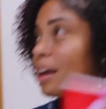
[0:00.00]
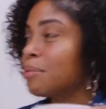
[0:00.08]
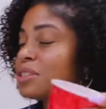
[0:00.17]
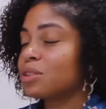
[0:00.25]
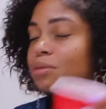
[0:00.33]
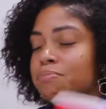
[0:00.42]
then
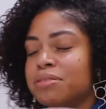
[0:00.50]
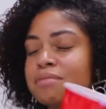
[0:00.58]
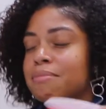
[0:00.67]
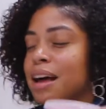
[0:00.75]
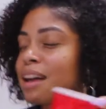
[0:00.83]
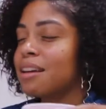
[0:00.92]
I'm just gonna
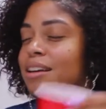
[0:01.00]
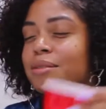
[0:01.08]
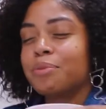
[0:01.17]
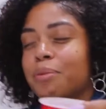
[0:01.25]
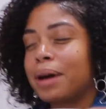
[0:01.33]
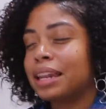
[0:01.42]
put my
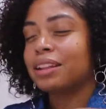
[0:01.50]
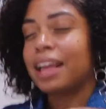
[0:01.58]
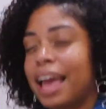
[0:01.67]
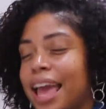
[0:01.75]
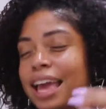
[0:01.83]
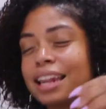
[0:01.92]
little
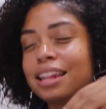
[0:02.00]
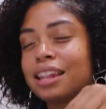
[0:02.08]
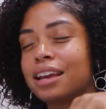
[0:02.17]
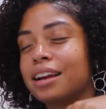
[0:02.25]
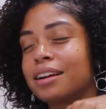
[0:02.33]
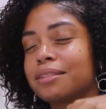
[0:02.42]
hand
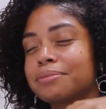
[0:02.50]
in there.